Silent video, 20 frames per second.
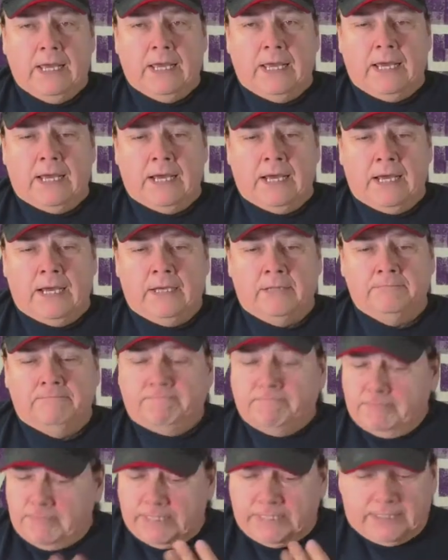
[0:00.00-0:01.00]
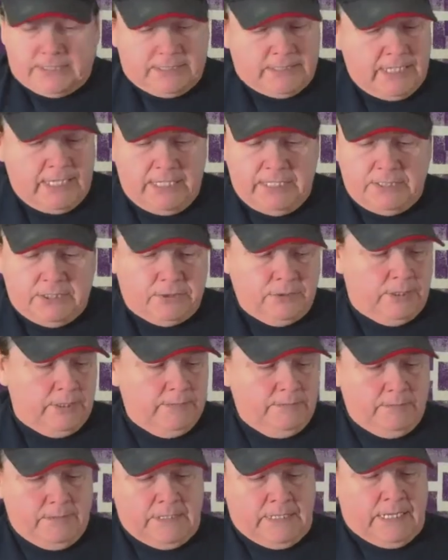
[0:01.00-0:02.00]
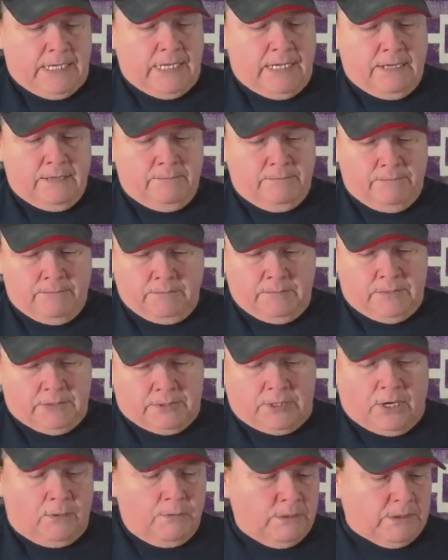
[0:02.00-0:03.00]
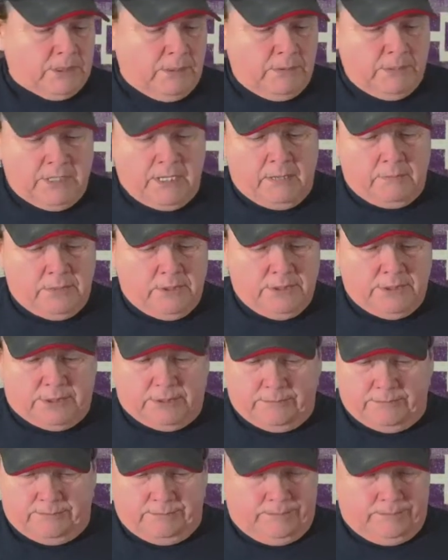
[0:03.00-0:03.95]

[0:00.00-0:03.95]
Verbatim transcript: Um, let's get into it. Um, start with some of the numbers.